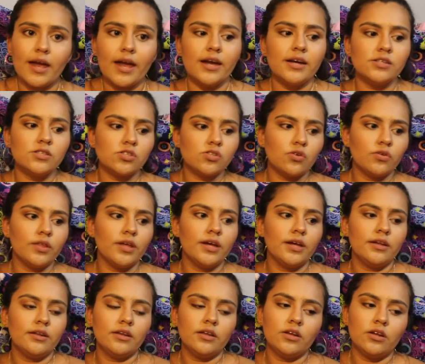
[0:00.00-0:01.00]
And so
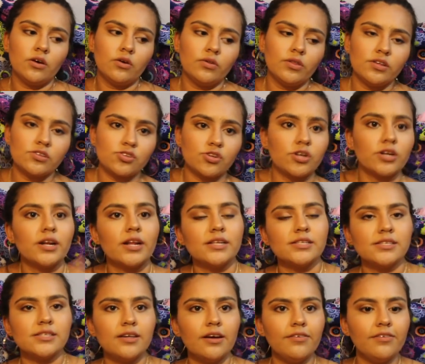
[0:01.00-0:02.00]
then, you know, they started
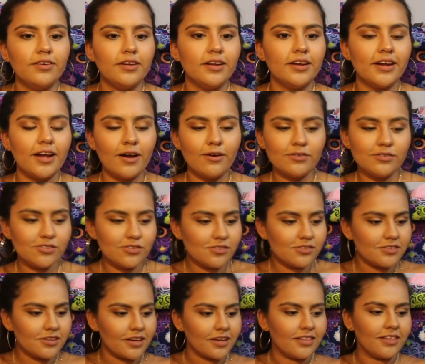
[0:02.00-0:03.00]
at 7. I was
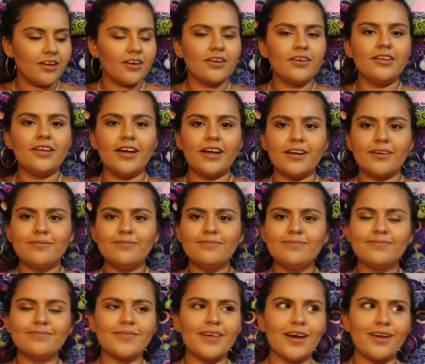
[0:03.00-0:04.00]
just like there, like,
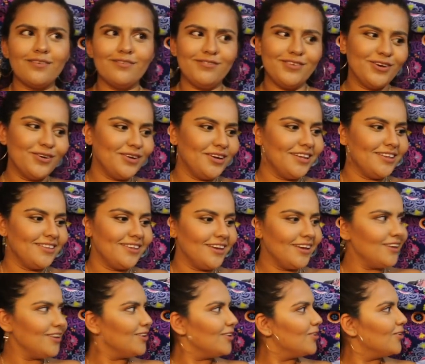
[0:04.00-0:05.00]
I don't feel
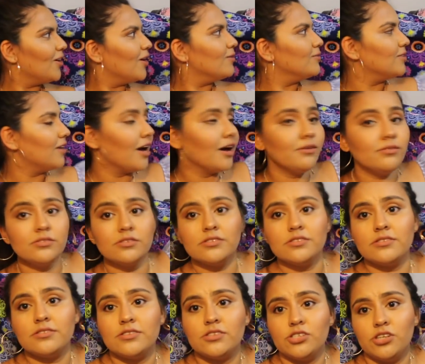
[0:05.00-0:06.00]
anything. You know, I was
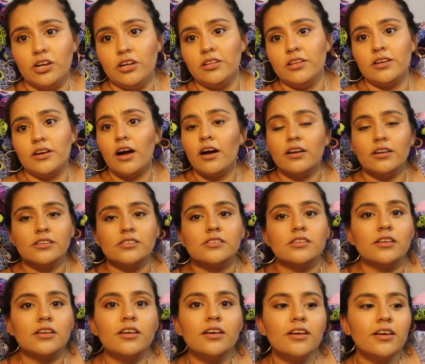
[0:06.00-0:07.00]
just chilling,
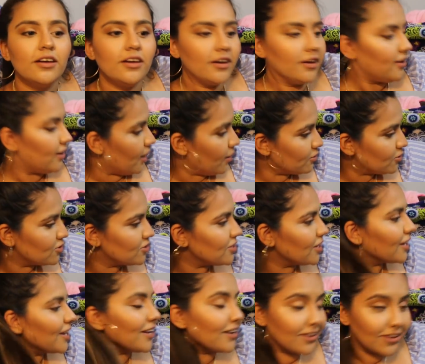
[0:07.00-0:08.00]
honestly. And I was just
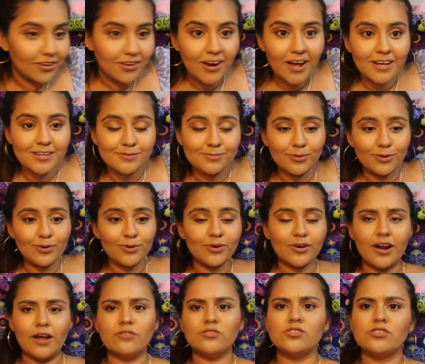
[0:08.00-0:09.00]
like in a good ass mood.
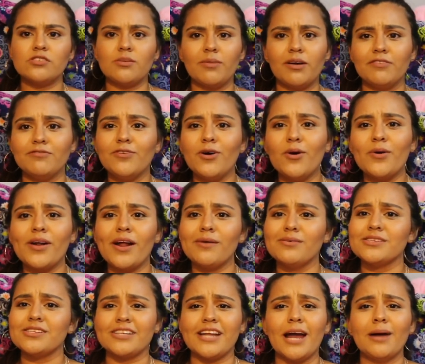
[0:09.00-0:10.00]
And I was just on my phone. I
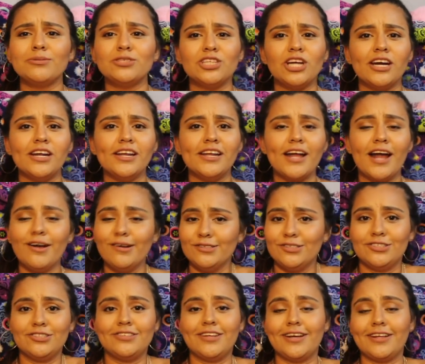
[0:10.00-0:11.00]
was Snapchatting. I
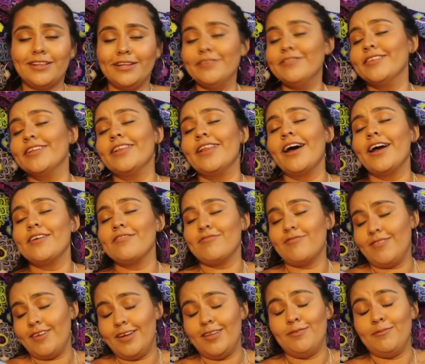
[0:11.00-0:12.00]
was just like living the life
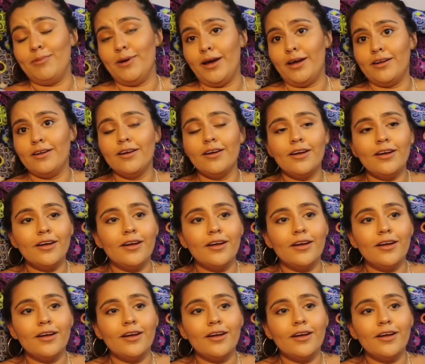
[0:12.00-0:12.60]
in bed.